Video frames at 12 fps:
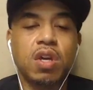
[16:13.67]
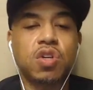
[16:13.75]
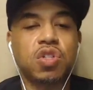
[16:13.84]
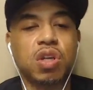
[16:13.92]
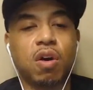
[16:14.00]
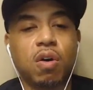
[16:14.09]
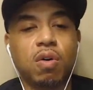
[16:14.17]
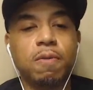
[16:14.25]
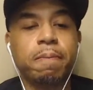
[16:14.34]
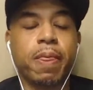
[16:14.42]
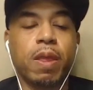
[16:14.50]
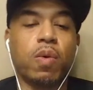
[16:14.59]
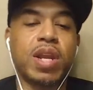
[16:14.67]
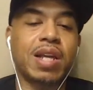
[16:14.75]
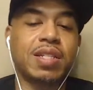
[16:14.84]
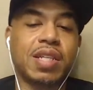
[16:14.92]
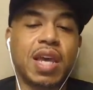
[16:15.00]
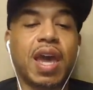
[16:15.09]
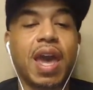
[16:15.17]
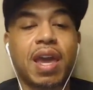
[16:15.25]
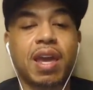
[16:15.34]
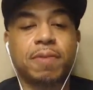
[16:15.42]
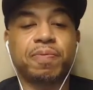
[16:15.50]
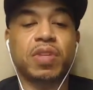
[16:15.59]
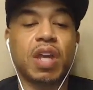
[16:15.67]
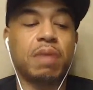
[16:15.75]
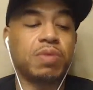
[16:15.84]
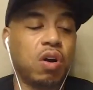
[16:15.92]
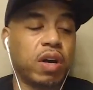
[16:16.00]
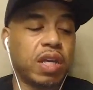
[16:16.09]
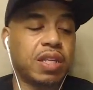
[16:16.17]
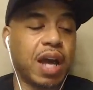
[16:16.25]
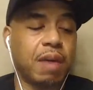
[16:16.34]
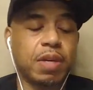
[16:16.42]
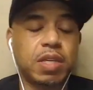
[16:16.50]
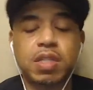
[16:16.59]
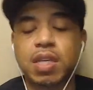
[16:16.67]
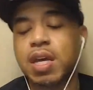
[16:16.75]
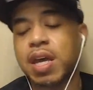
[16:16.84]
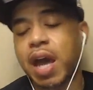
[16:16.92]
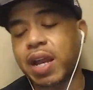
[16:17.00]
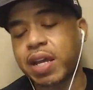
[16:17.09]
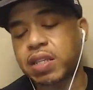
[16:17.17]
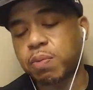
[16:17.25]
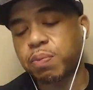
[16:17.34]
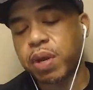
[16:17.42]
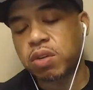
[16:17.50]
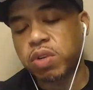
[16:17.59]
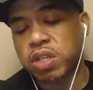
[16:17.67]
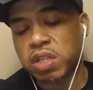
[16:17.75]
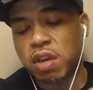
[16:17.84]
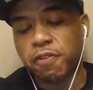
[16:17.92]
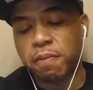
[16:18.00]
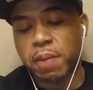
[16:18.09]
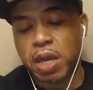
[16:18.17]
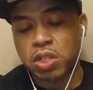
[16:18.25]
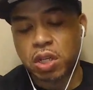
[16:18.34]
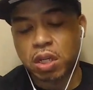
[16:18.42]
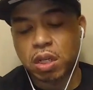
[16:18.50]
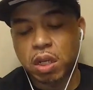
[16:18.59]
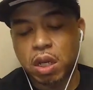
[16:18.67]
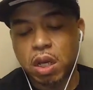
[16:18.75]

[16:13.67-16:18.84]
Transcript: So when I say, hey, I'm Doggie Diamonds, I like to bring you this information.